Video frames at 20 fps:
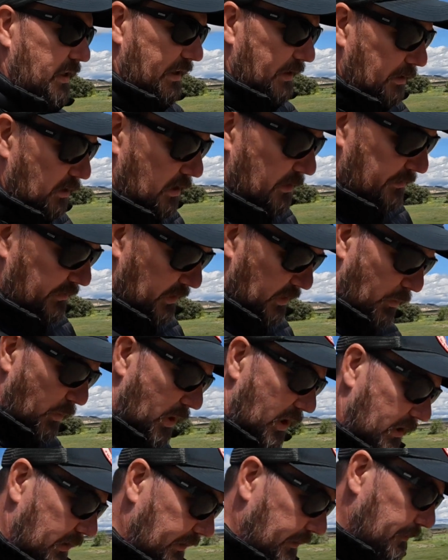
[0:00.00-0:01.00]
going to go for a
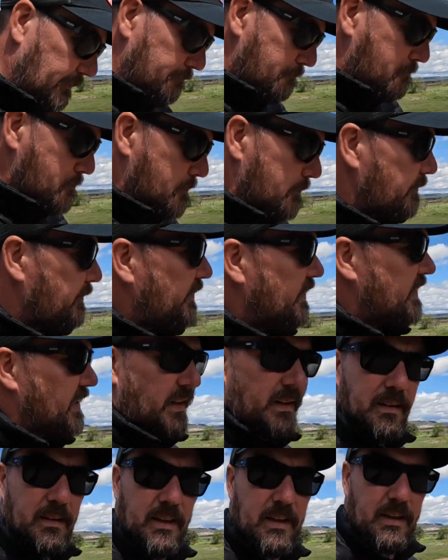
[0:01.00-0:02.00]
walk,
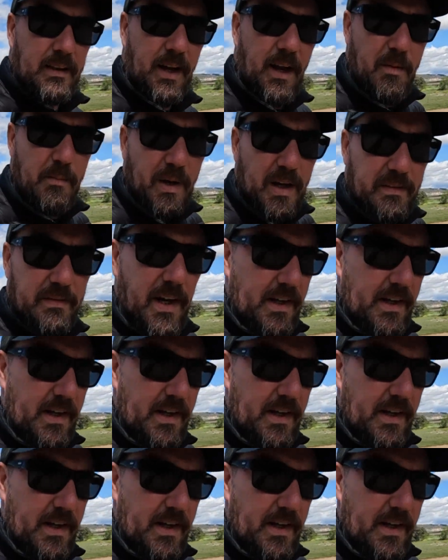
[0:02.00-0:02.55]
get a bit of